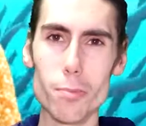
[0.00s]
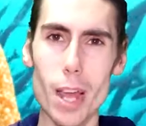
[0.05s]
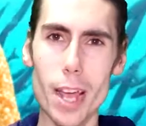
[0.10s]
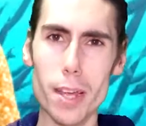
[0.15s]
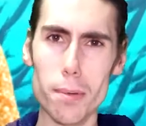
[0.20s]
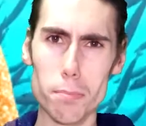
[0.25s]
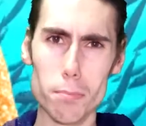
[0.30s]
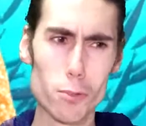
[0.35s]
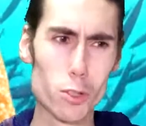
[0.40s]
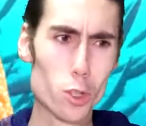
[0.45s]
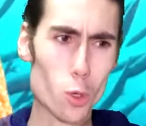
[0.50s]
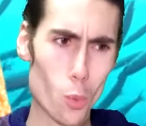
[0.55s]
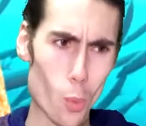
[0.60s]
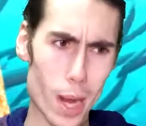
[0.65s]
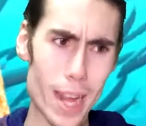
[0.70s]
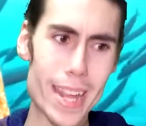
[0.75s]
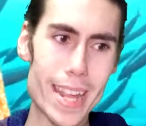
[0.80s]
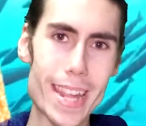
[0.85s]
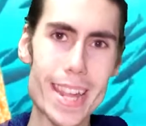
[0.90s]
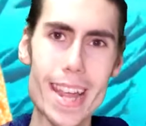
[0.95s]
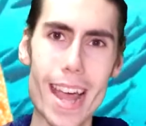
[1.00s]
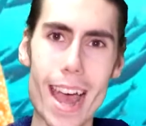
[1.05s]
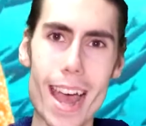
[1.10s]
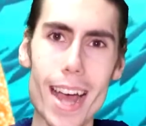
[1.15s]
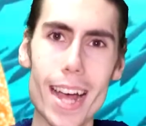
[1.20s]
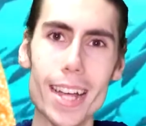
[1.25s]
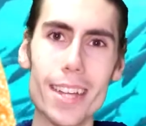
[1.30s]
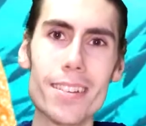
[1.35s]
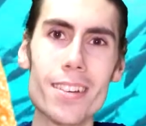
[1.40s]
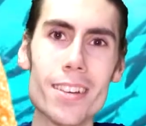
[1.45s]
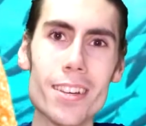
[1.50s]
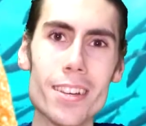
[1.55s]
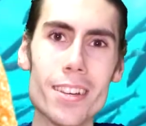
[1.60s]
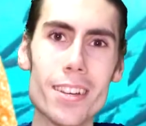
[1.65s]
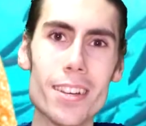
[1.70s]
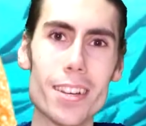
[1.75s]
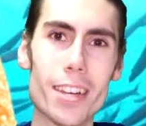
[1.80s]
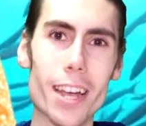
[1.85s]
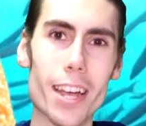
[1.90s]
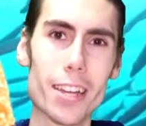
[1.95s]
like, Twinkie ad.
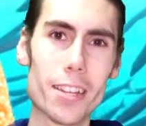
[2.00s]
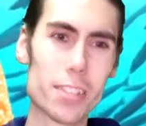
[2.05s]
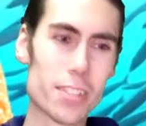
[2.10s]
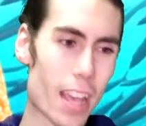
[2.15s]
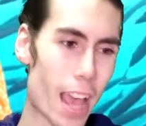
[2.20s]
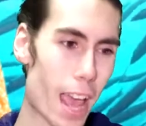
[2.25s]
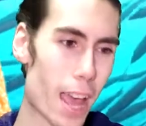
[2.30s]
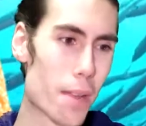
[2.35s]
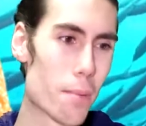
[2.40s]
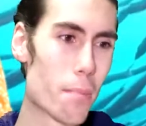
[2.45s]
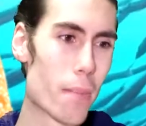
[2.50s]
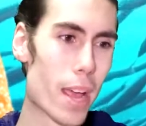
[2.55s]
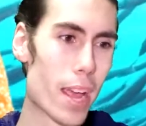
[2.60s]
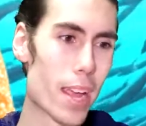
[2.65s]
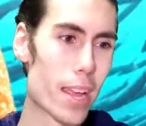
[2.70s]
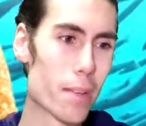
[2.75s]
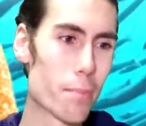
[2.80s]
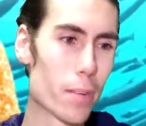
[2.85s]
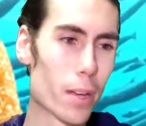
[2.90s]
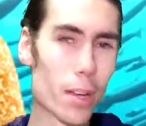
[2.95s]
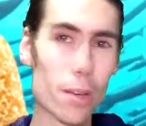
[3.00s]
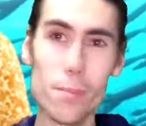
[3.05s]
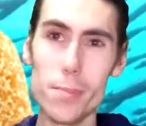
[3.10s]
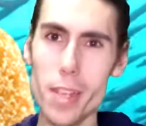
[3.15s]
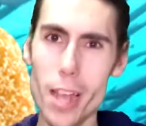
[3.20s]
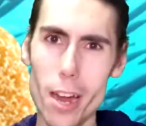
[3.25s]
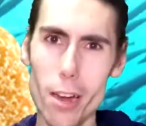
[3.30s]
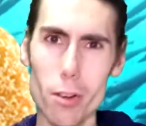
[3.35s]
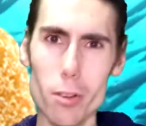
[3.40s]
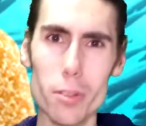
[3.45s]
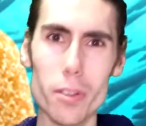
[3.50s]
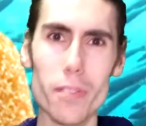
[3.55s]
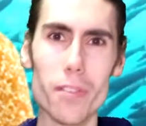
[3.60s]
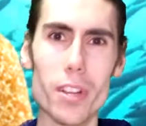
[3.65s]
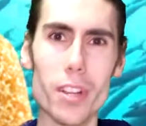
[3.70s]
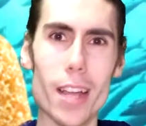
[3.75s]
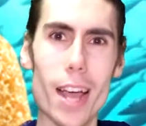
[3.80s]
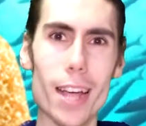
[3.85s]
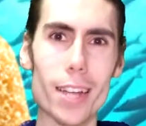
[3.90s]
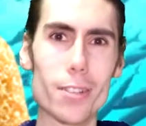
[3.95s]
And it's Aunt May becomes the Herald of
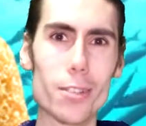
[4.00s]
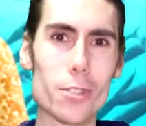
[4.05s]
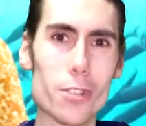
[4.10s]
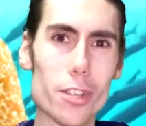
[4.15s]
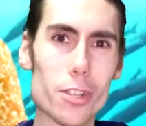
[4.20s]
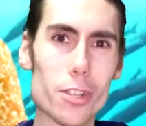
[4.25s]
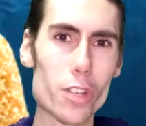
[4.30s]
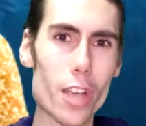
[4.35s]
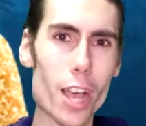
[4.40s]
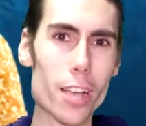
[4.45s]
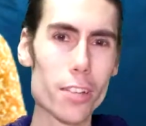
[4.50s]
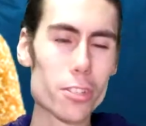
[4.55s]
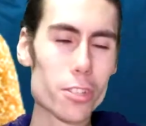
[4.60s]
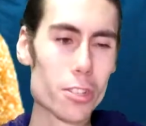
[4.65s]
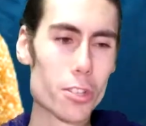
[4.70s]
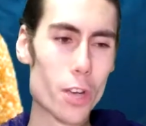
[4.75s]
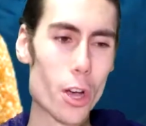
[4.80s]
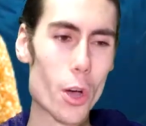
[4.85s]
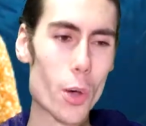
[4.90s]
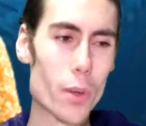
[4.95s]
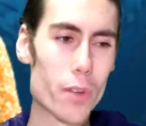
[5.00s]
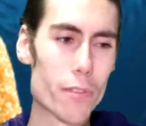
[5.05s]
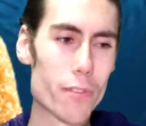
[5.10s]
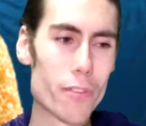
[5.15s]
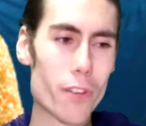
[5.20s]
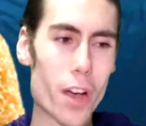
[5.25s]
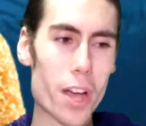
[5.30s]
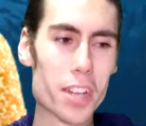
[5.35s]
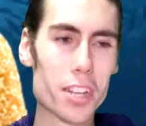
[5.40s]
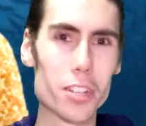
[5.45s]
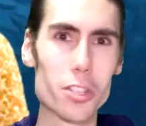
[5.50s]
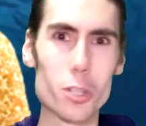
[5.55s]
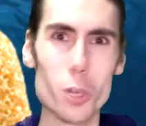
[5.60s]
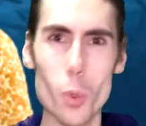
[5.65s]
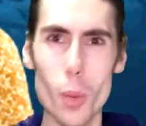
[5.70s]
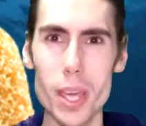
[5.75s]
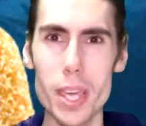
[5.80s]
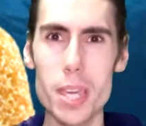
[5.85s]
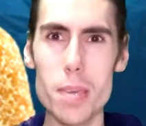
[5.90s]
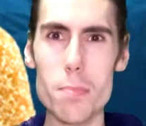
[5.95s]
Galactus, has to go and find a
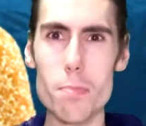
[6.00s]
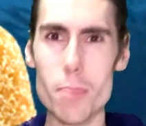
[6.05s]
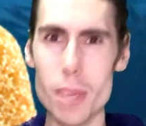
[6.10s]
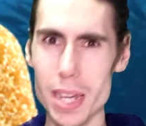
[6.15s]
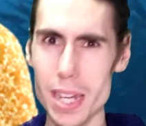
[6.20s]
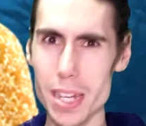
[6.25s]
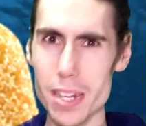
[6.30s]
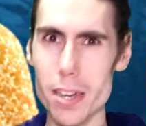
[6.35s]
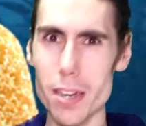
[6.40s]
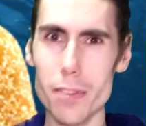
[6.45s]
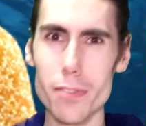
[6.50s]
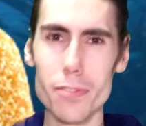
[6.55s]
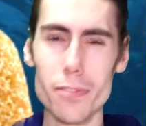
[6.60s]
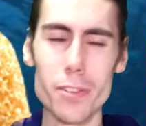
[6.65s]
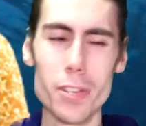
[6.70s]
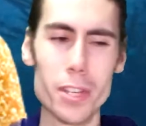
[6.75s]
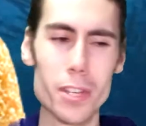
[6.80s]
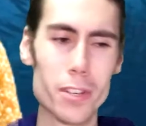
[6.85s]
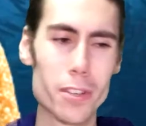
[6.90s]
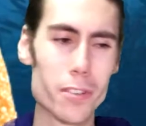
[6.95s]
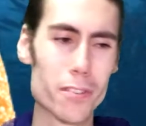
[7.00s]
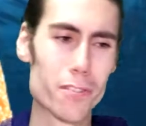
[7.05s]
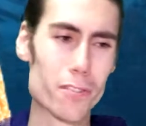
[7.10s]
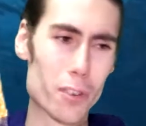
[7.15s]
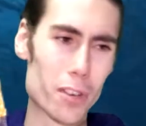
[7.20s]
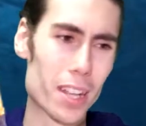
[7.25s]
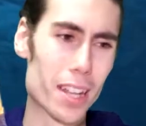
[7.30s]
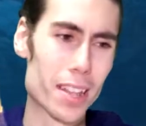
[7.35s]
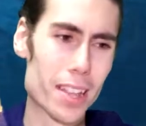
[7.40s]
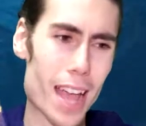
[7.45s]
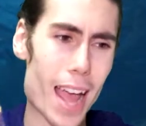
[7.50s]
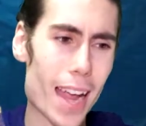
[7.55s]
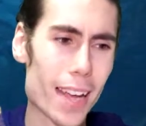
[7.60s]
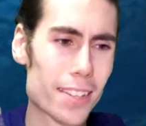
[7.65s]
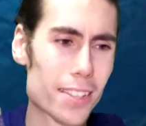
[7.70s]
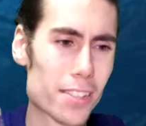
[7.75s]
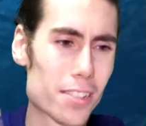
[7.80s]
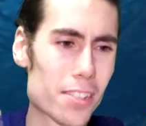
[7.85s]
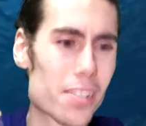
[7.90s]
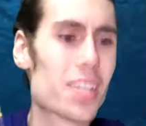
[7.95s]
Twinkie big enough for
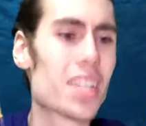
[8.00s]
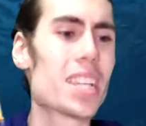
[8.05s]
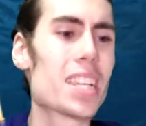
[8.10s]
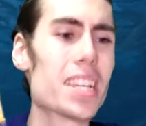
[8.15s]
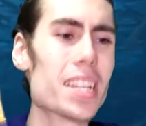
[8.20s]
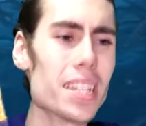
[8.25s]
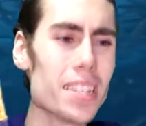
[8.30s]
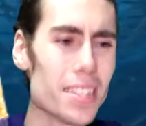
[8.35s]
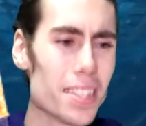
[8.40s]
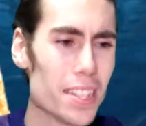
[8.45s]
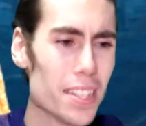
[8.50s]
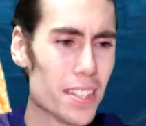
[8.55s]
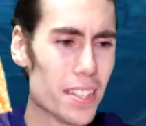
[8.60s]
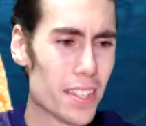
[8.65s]
Galactus to eat.